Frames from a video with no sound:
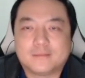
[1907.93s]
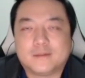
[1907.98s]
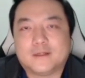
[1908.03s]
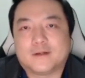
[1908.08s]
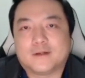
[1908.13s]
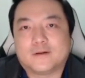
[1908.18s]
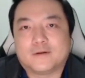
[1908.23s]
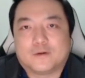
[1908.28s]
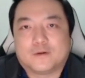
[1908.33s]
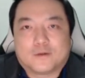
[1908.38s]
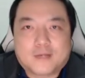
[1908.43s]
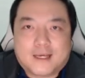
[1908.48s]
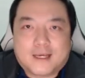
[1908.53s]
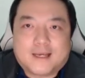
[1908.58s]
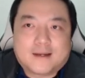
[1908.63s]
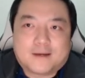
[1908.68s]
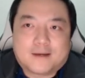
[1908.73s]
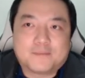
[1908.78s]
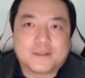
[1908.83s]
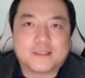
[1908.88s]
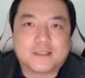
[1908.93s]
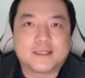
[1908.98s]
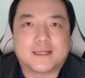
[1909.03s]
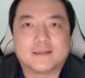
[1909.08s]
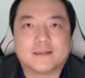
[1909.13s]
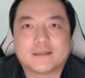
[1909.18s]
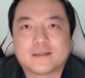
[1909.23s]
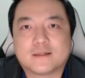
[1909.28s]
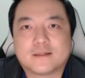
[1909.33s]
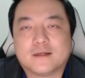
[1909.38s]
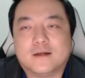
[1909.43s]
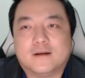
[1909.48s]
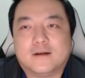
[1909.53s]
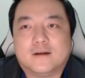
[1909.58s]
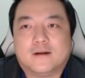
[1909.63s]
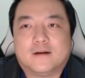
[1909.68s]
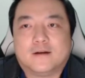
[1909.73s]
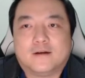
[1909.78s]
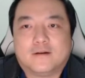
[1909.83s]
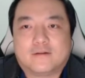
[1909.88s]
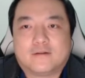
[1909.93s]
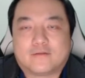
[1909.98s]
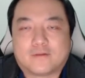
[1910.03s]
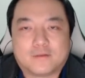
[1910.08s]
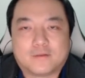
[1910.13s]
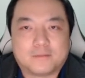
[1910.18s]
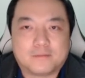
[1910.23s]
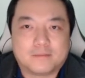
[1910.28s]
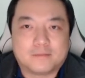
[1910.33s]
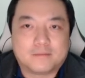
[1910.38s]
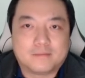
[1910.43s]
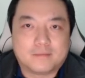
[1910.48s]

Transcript: all keyed up and tense from